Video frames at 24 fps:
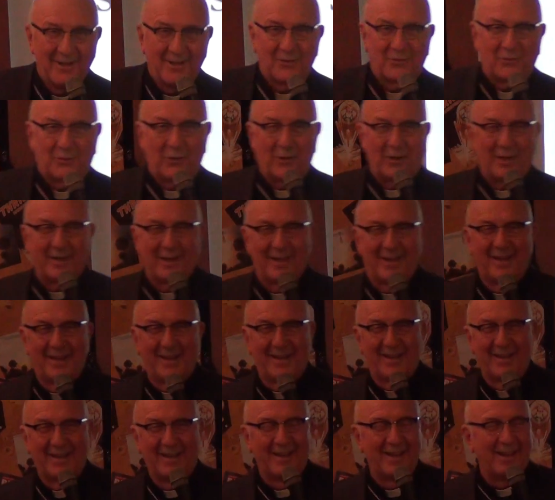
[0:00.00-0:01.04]
So
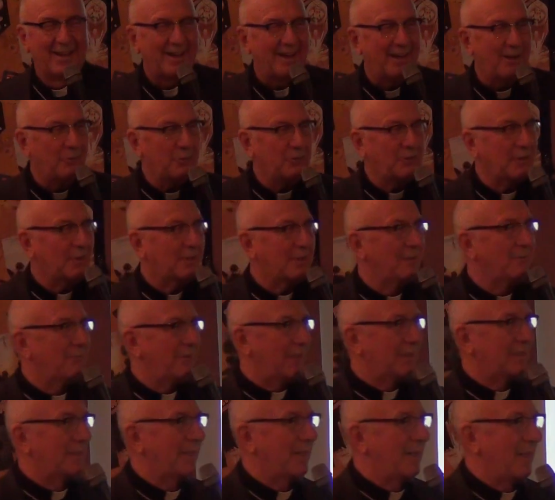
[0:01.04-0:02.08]
I was a
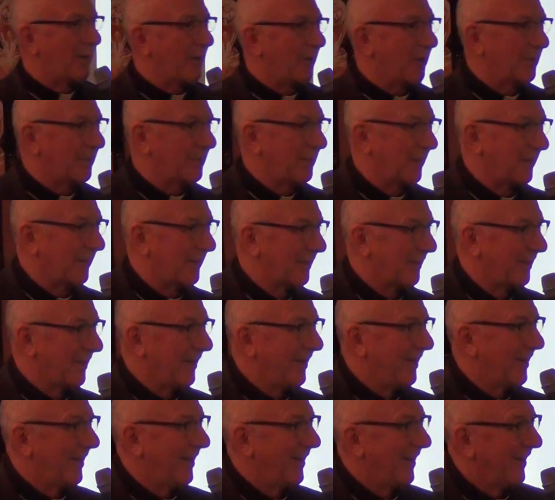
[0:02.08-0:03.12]
convicted heretic,
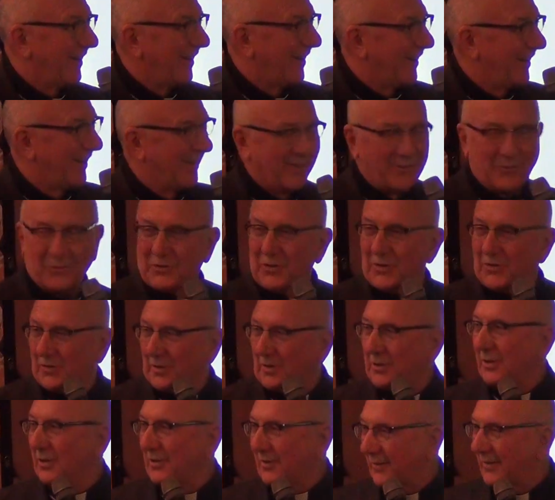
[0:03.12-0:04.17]
which is
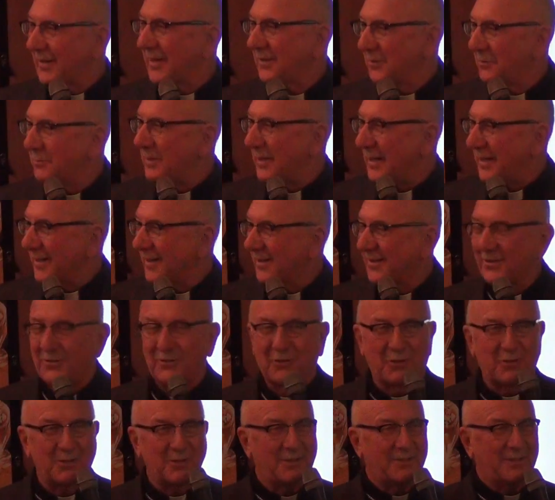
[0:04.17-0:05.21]
a good thing to be in a
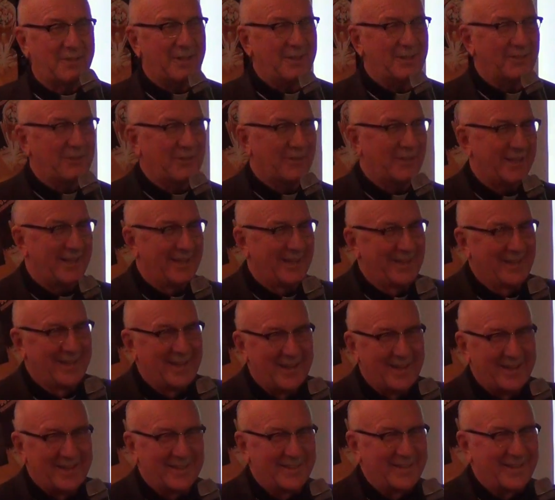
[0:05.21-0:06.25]
certain sense.
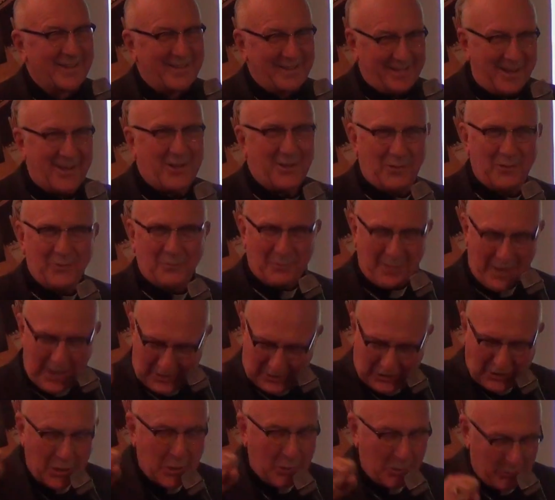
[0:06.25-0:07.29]

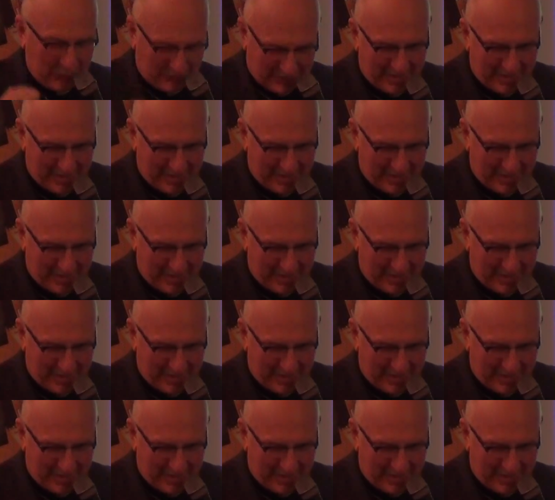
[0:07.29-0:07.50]
Thank you.